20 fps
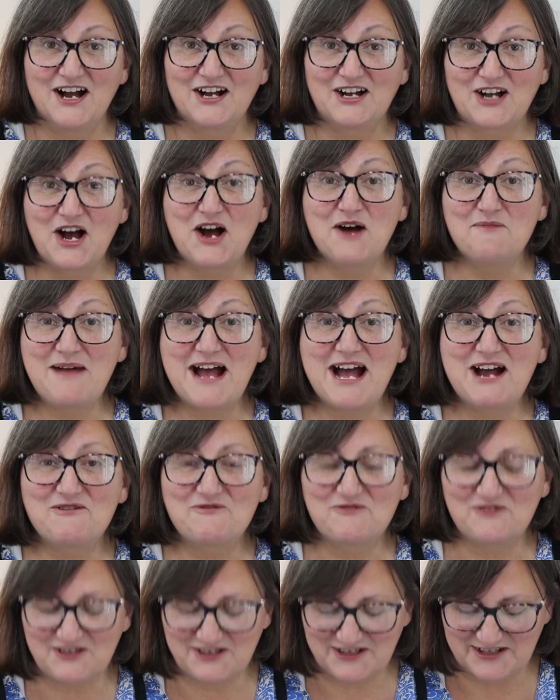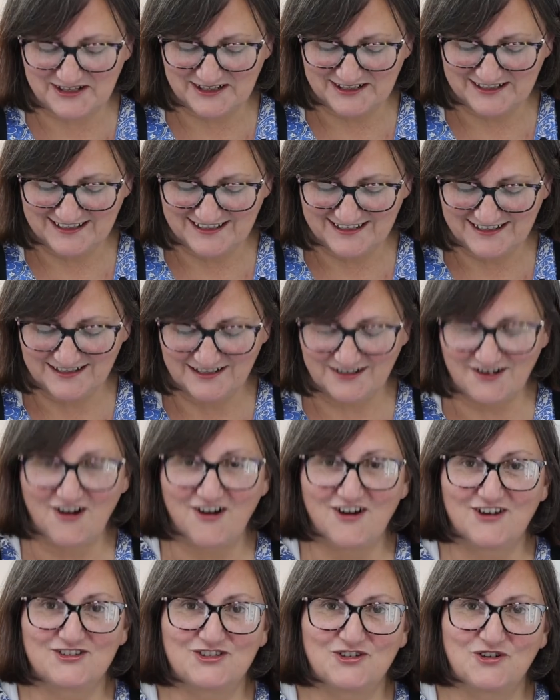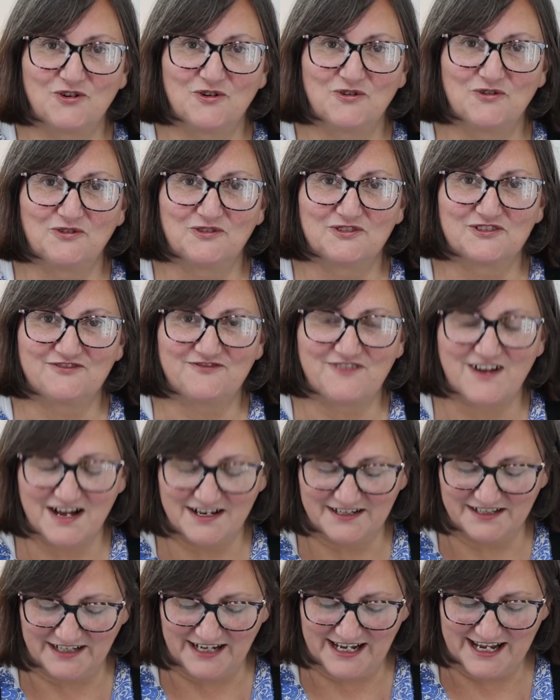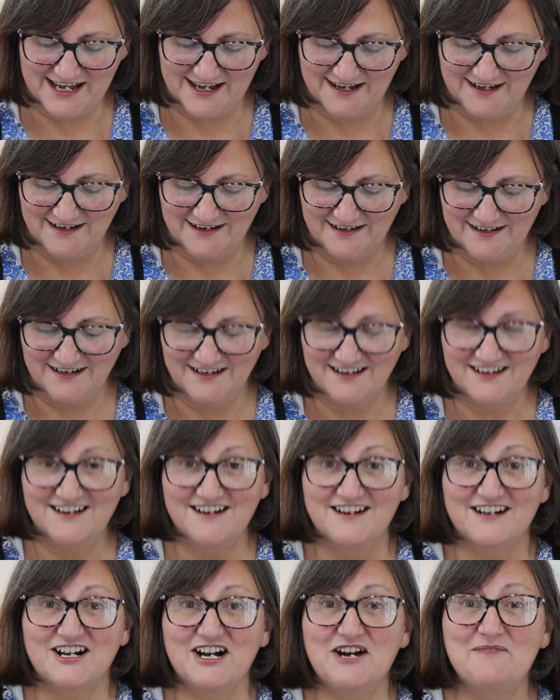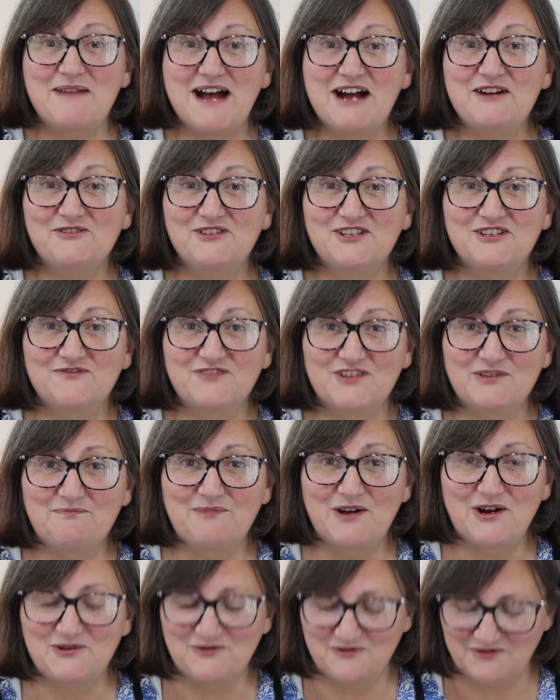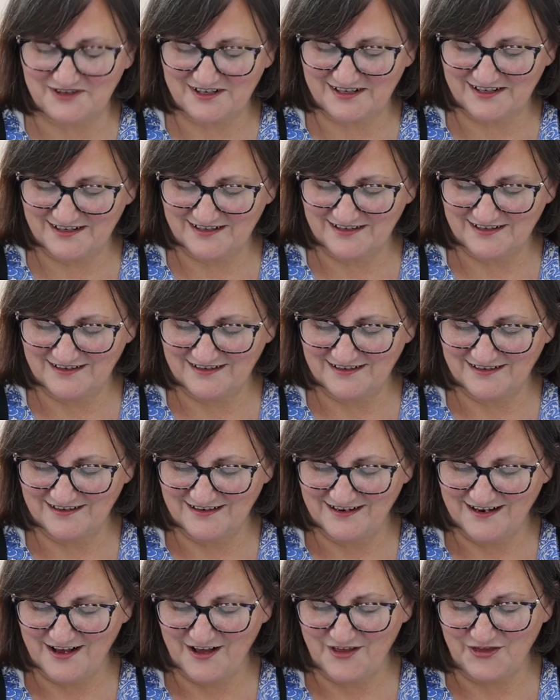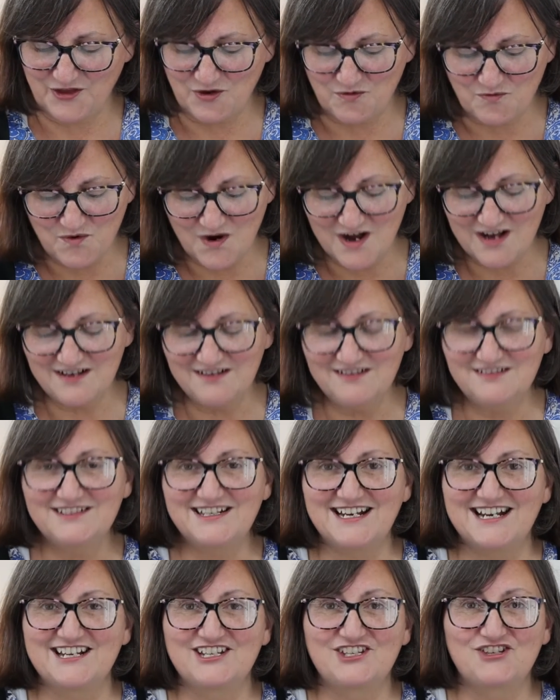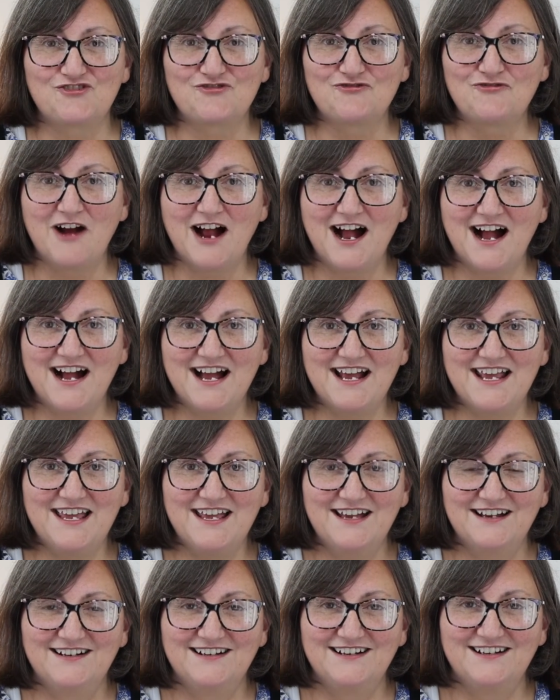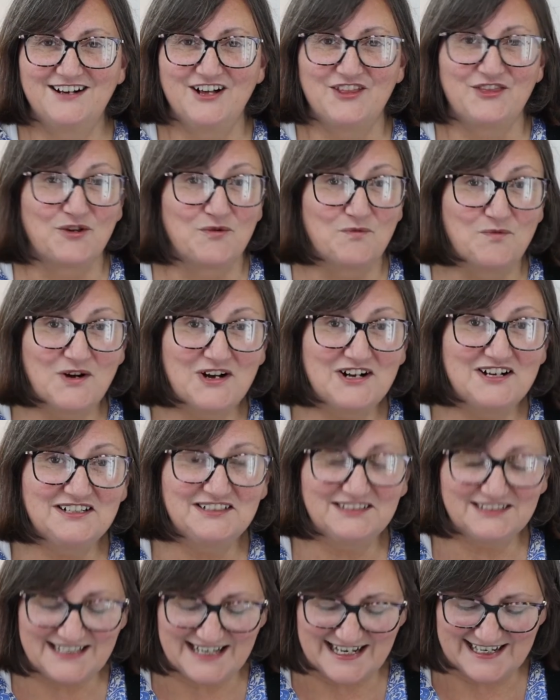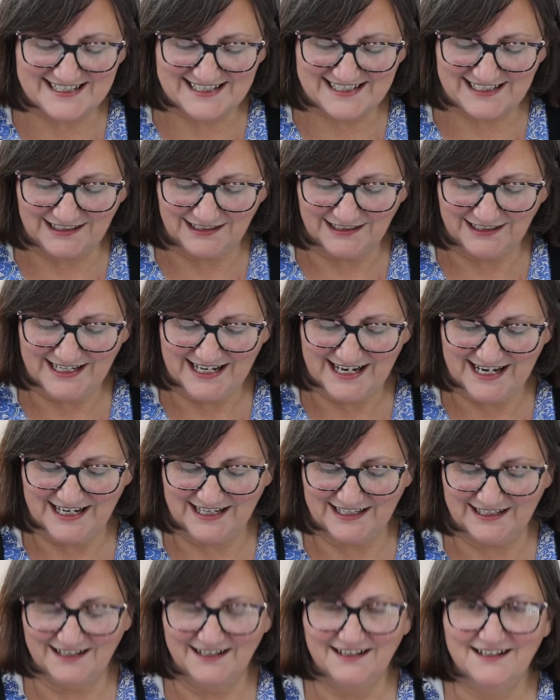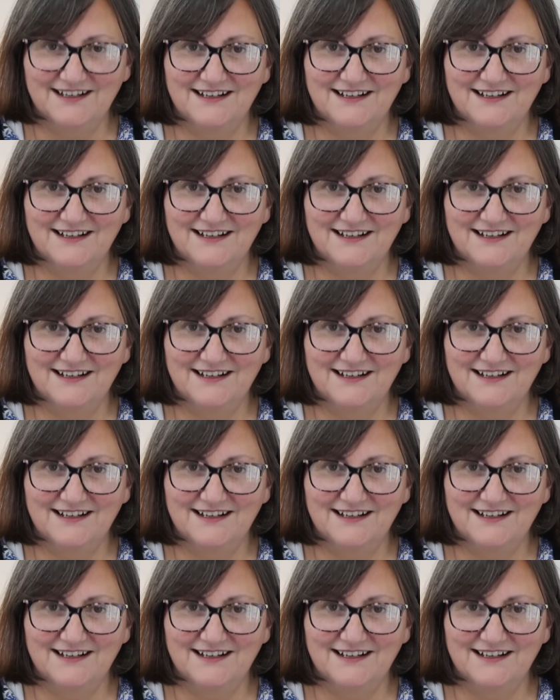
"Come out," God called finally. "Come out of the boat. The world is dry, the world is clean,